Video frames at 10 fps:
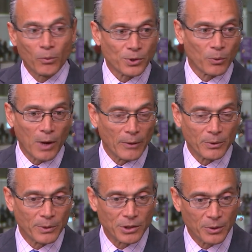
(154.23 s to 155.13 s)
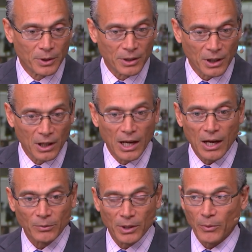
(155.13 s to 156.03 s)
So why would we do it in the
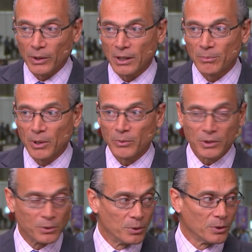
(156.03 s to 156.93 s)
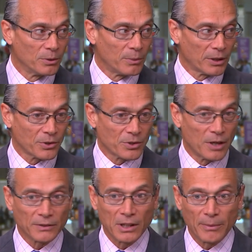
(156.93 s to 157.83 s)
cloud? We don't want to compete with Google and
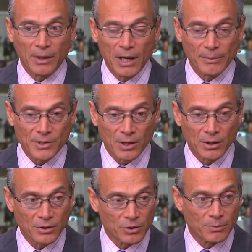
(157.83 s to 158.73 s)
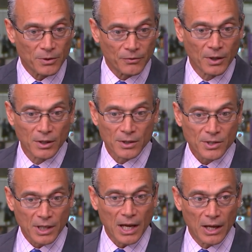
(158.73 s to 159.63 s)
Microsoft and Amazon in terms of
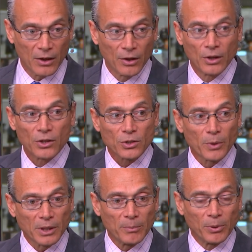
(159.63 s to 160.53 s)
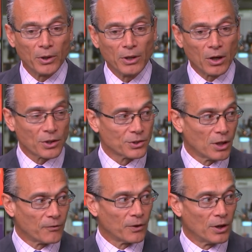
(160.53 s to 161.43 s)
scale. So we're going to put our
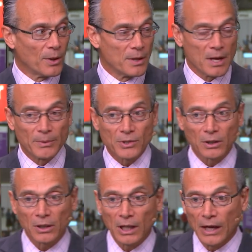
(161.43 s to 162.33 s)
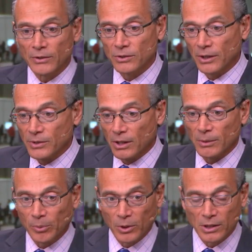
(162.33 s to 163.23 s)
software on the Amazon cloud. So that was
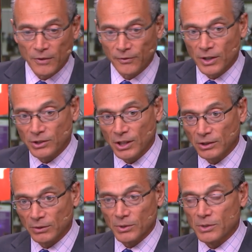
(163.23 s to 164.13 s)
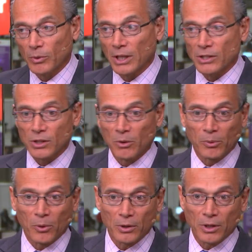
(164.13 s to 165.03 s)
another point of differentiation. The reason why that's so
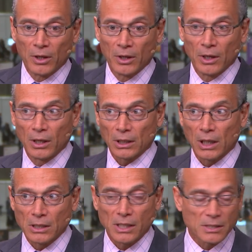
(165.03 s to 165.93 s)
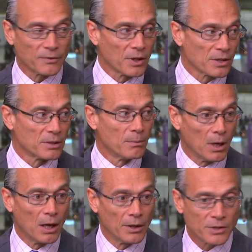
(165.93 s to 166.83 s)
important in the context of custom
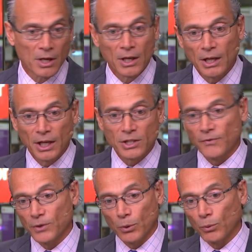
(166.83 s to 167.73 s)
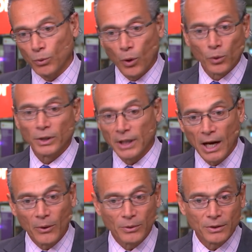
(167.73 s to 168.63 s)
mods is if you're rolling
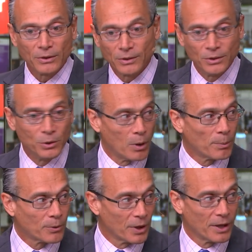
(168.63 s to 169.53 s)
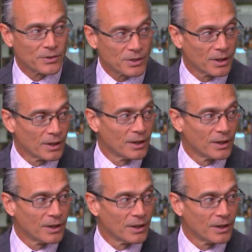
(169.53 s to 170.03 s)
out new upgrades